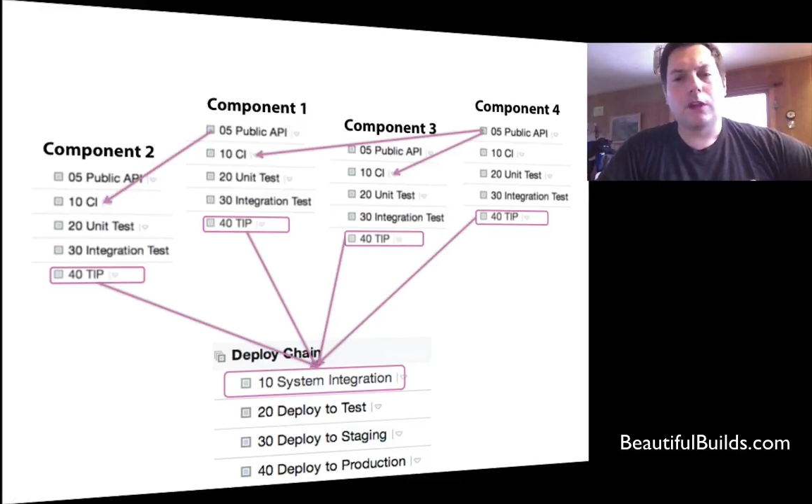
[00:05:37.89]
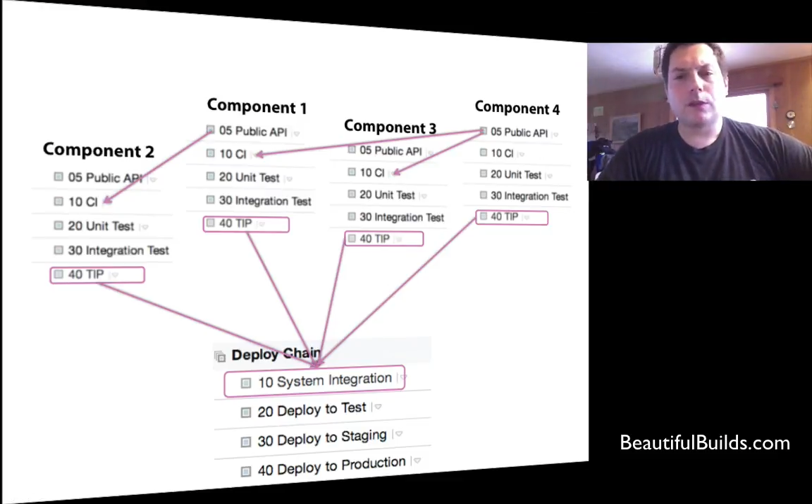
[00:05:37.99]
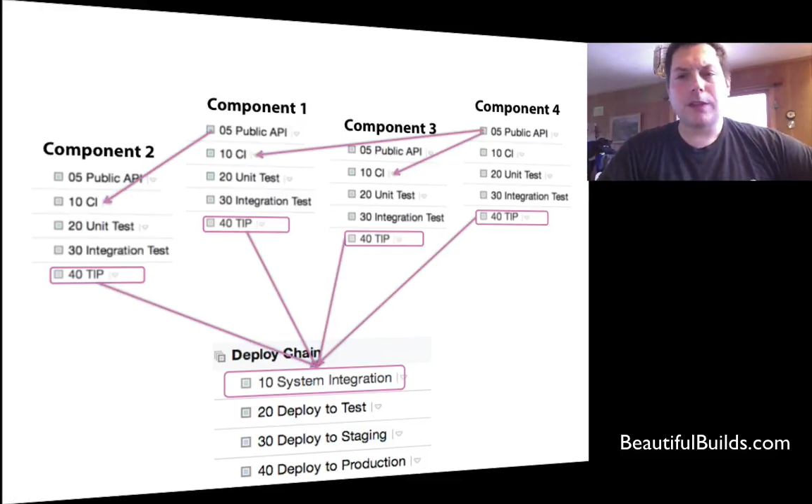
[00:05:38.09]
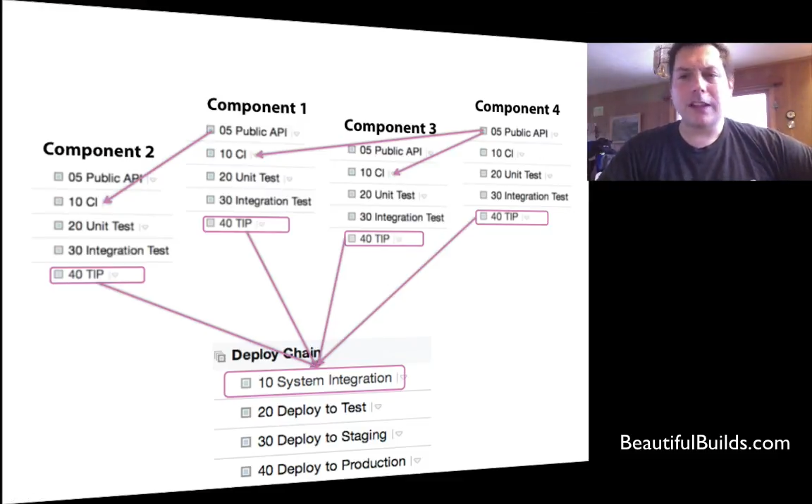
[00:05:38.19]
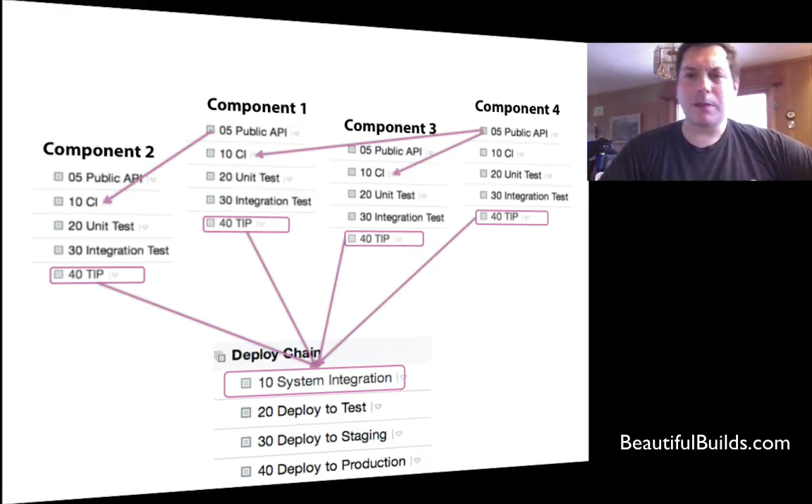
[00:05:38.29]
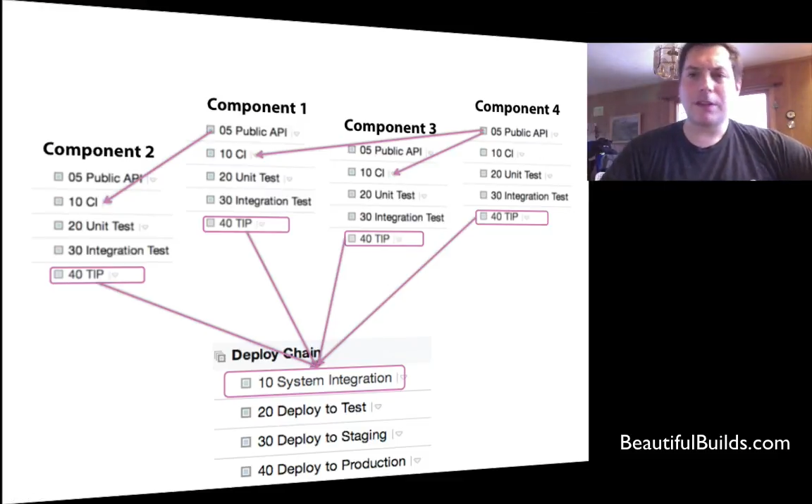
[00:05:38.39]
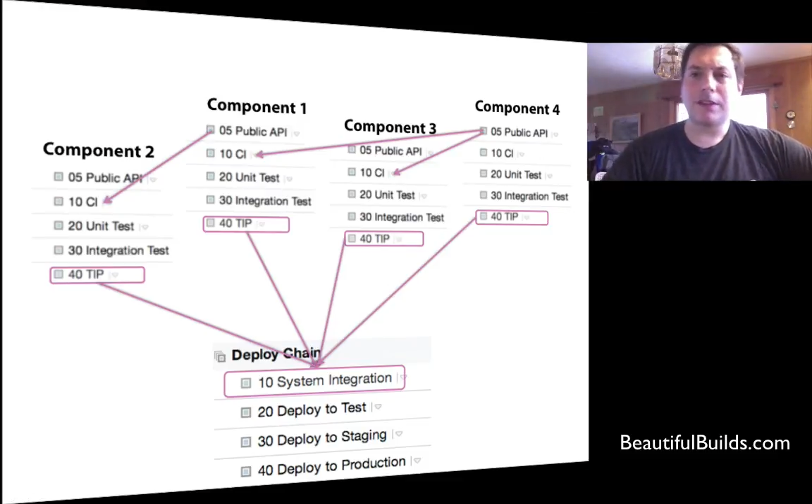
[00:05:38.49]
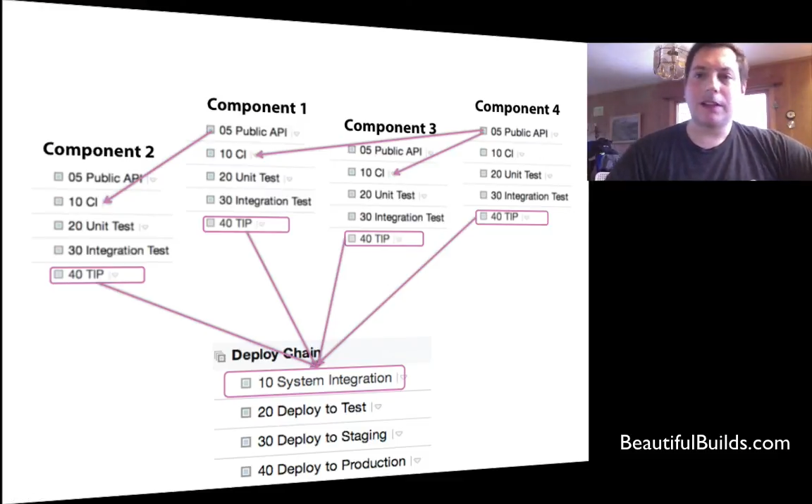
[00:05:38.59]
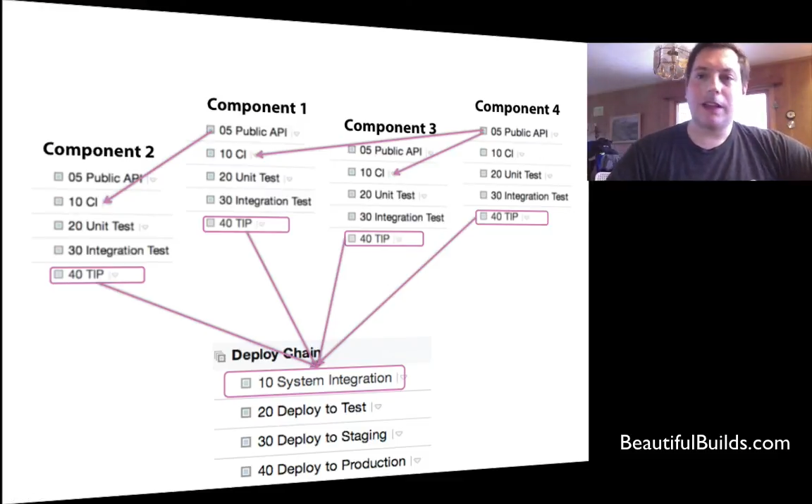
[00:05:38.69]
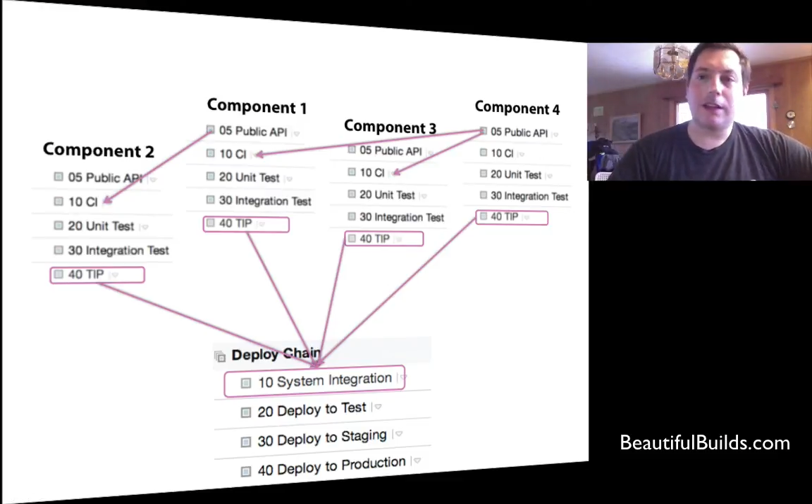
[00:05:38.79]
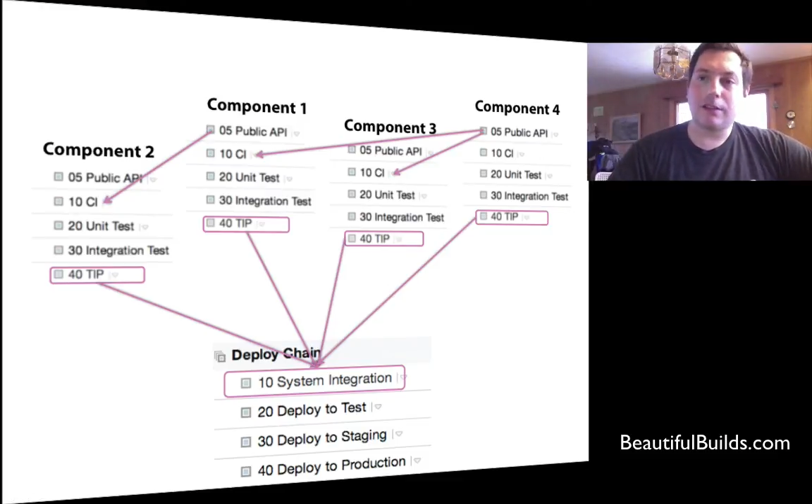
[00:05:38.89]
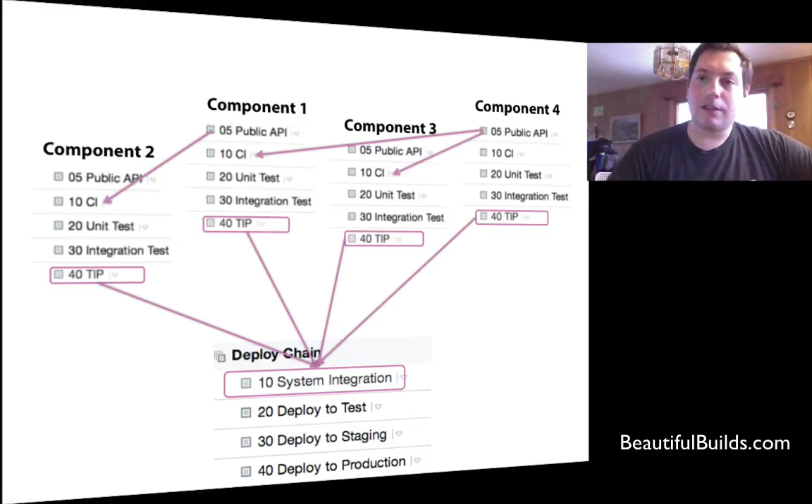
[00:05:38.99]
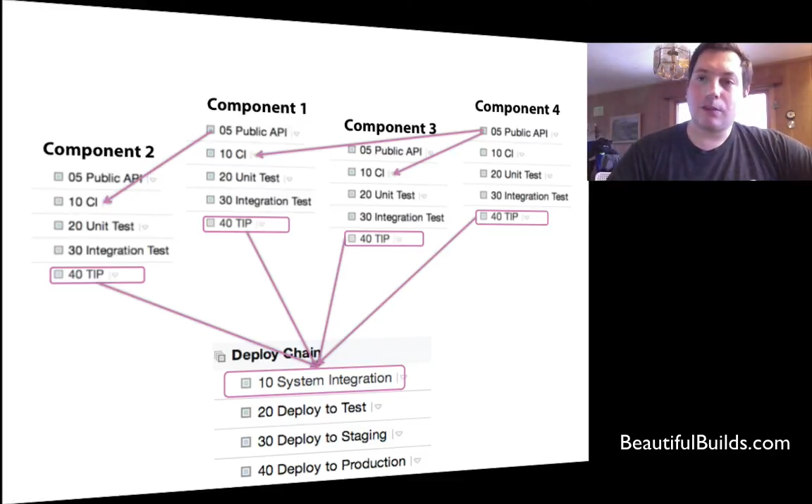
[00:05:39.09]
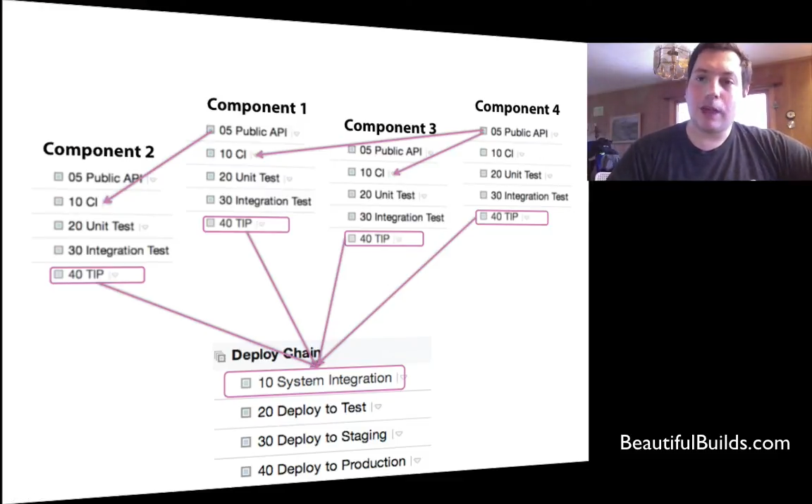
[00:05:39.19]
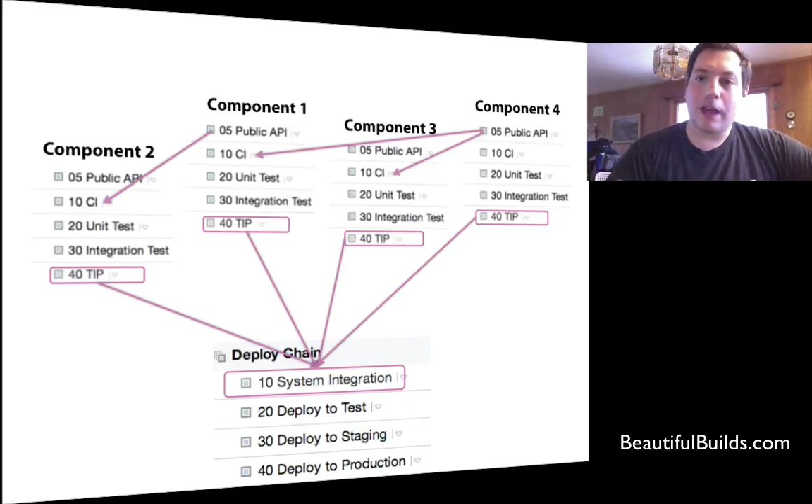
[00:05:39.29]
So that's basically it.
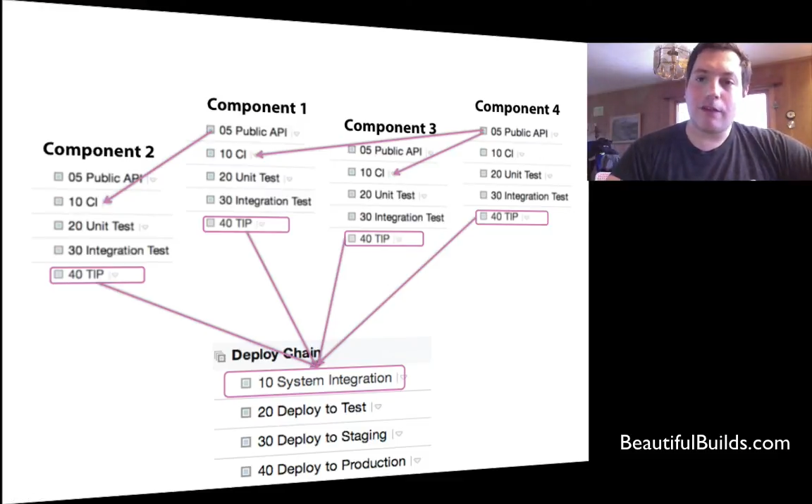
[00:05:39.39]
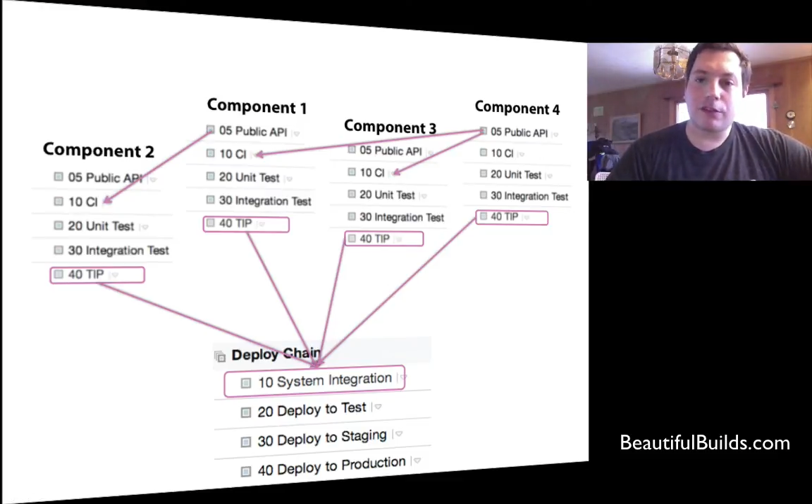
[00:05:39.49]
We have